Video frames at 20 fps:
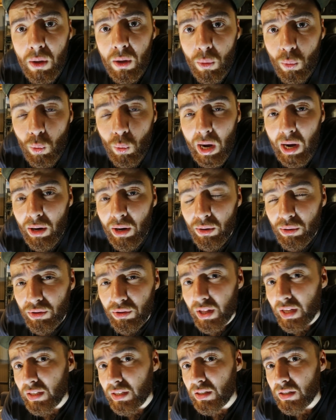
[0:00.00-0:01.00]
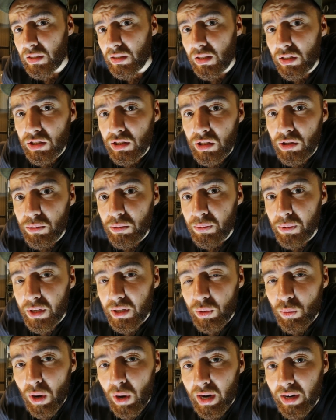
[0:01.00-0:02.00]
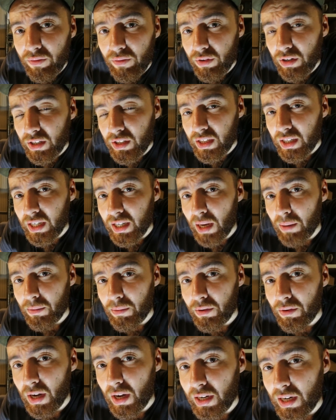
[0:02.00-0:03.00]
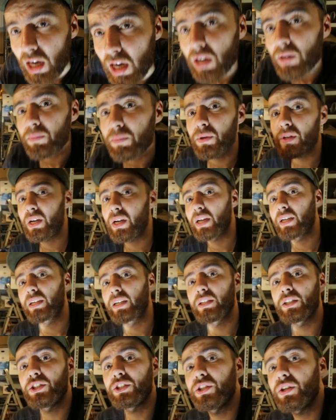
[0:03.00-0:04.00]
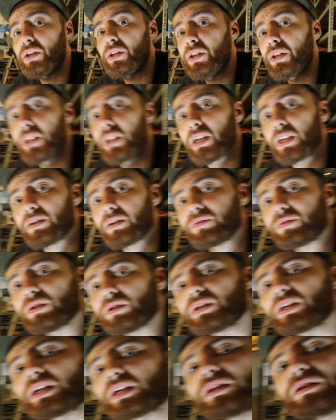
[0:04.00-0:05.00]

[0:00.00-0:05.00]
Wow, that does look pretty white if I look in the camera right now, but I can assure you that if you look at